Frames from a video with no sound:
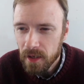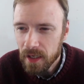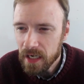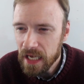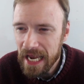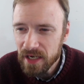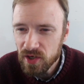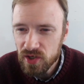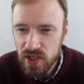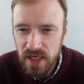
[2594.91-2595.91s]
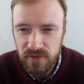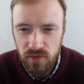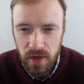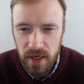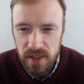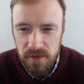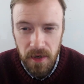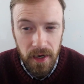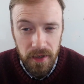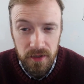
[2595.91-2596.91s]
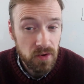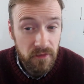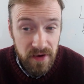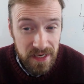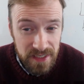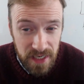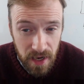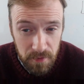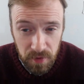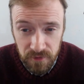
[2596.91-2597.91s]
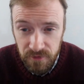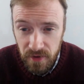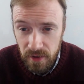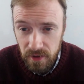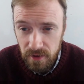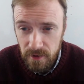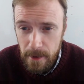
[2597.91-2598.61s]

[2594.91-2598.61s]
and I can't achieve what I expect. Do you have an example, Fenny?